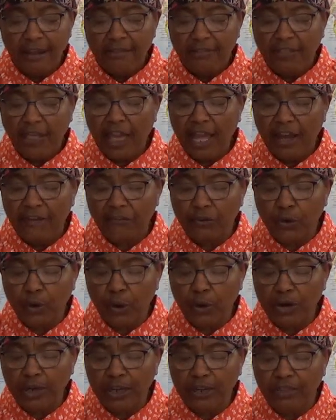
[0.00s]
They have
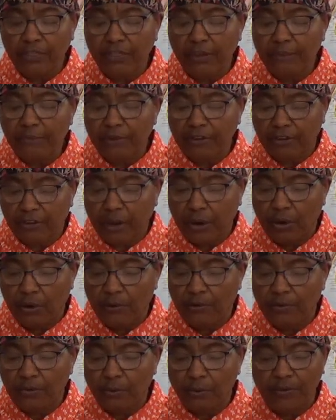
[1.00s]
girded
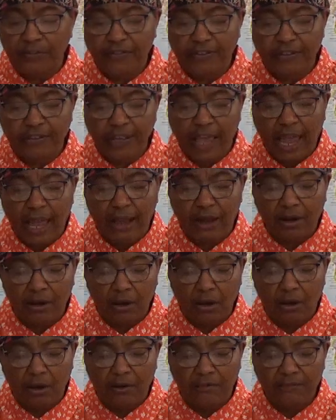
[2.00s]
themselves with
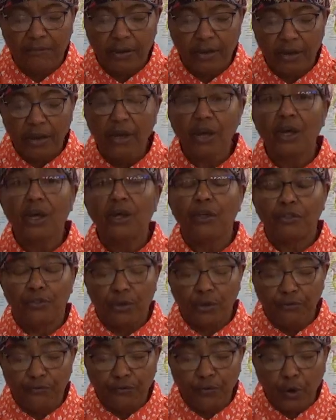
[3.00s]
sackcloth.
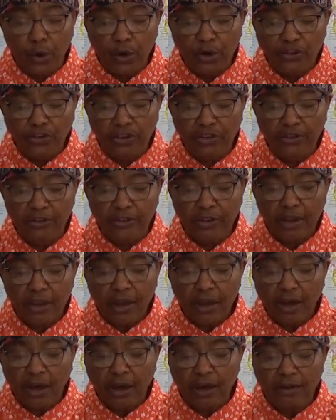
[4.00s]
The virgins
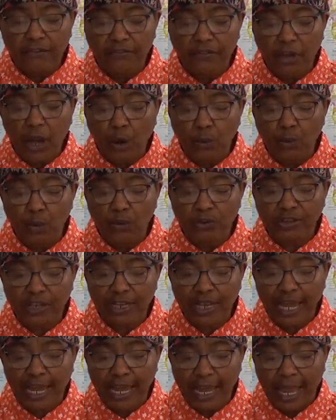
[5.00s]
of
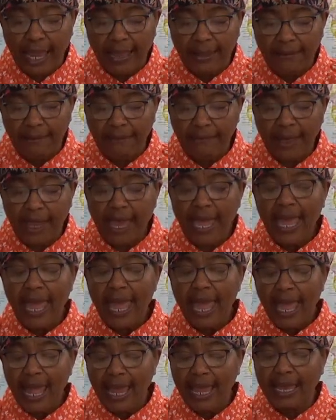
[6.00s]
Jerusalem
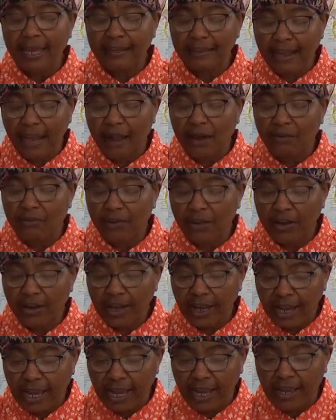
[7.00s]
hang down their
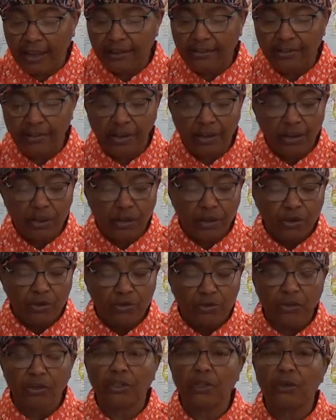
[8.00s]
heads
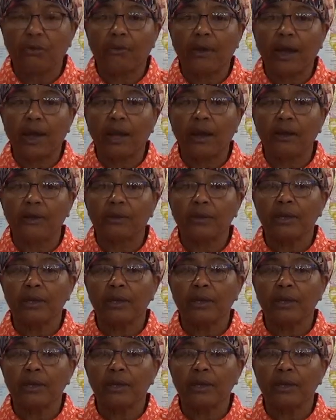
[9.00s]
to the ground.